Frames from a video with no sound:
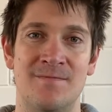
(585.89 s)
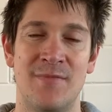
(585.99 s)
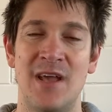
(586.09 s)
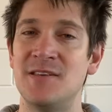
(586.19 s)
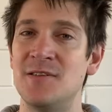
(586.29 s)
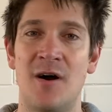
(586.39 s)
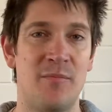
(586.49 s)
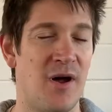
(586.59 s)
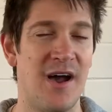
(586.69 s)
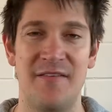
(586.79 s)
He's not
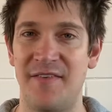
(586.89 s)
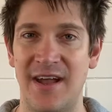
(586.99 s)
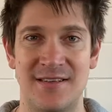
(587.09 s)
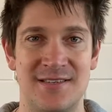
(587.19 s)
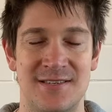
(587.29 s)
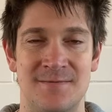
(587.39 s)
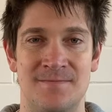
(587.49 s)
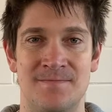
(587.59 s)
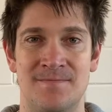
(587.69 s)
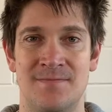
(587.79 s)
perfect.
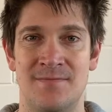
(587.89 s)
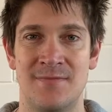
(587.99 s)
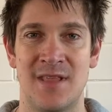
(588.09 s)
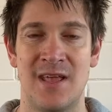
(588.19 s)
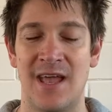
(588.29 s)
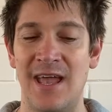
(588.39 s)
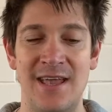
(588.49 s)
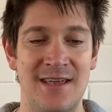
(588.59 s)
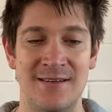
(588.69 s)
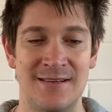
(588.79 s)

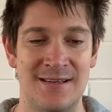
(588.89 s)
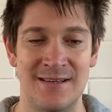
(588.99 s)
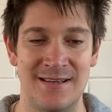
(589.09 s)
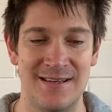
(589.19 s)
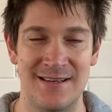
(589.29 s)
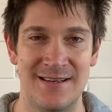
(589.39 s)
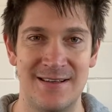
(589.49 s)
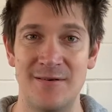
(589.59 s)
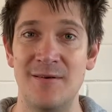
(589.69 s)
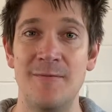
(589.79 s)
He
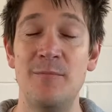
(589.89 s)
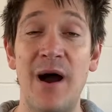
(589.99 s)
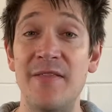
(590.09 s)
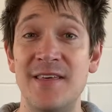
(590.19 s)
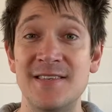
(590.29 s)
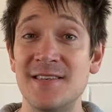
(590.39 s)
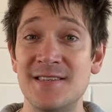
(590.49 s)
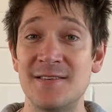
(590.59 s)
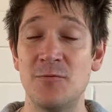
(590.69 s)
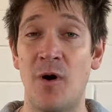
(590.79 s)
but this
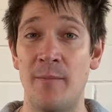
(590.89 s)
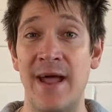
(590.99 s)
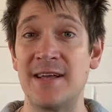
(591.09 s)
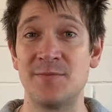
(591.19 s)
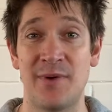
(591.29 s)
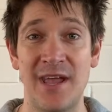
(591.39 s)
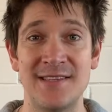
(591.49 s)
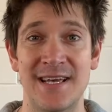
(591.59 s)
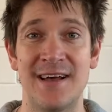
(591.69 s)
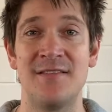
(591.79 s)
is what makes
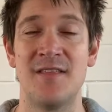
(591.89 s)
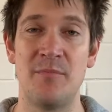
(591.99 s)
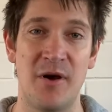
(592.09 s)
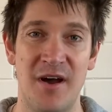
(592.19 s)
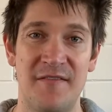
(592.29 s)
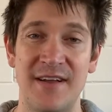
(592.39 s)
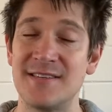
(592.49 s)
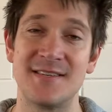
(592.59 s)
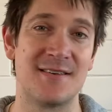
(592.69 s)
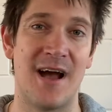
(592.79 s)
Peter the perfect
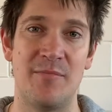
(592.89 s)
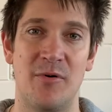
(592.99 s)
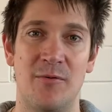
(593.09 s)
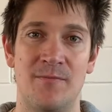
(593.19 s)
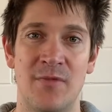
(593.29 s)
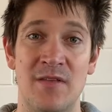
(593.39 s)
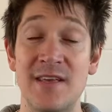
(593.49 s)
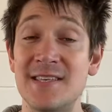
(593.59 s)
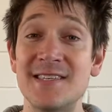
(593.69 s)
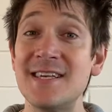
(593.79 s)
disciple.
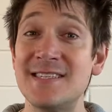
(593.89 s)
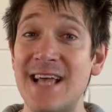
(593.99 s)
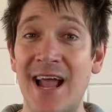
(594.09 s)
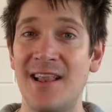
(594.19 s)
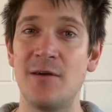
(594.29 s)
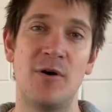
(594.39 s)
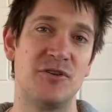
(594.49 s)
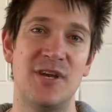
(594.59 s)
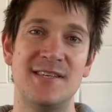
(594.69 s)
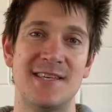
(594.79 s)
This is exactly what
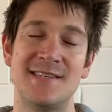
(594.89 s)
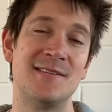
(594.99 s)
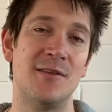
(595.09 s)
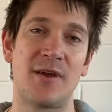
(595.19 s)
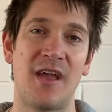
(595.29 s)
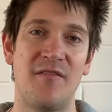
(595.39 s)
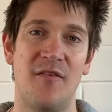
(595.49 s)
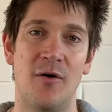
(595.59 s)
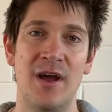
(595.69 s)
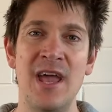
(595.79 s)
Jesus is looking
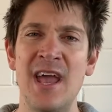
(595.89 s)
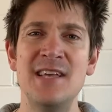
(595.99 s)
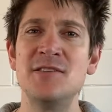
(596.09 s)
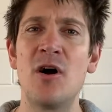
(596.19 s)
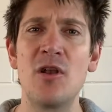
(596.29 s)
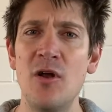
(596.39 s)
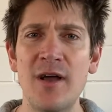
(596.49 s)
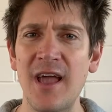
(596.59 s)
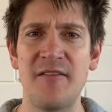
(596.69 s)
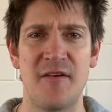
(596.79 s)
for. He's not
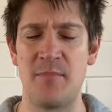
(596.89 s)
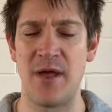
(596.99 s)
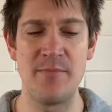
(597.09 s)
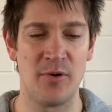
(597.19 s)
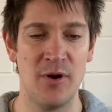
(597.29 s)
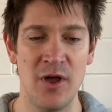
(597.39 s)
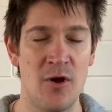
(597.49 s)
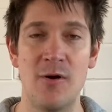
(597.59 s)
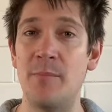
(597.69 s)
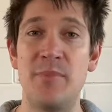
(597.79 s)
looking for people
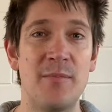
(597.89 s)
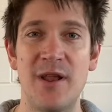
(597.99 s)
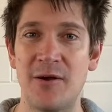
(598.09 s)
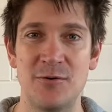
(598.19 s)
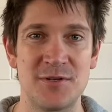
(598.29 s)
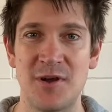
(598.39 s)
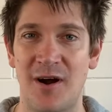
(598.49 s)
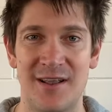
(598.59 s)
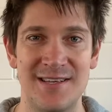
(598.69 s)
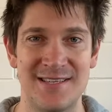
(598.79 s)
who are biblical
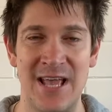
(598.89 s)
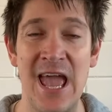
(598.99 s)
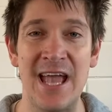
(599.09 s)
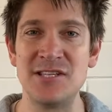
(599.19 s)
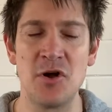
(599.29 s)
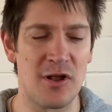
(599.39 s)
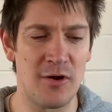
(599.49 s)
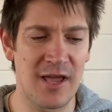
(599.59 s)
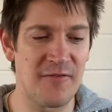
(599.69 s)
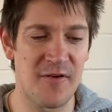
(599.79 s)
scholars. He's not
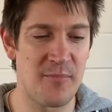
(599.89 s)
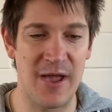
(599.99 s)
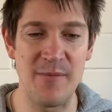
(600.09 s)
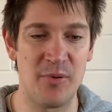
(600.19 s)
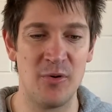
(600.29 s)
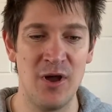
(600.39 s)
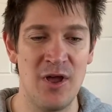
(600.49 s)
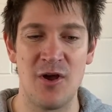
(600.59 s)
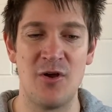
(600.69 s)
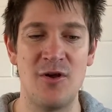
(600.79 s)
looking for people
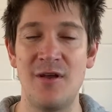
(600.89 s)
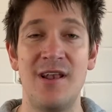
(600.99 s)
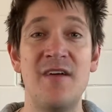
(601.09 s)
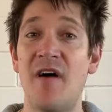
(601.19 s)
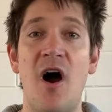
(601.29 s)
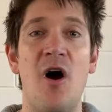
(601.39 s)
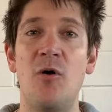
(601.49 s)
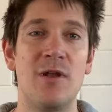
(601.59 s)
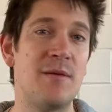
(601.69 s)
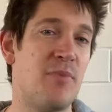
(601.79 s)
who live a
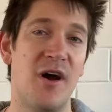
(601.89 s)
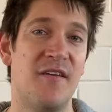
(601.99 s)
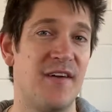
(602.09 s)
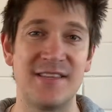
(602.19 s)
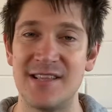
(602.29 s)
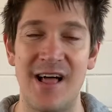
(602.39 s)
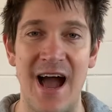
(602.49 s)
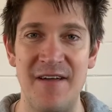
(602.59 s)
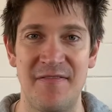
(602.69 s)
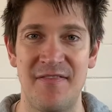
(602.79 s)
holy, perfect
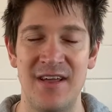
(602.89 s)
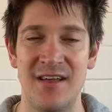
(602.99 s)
life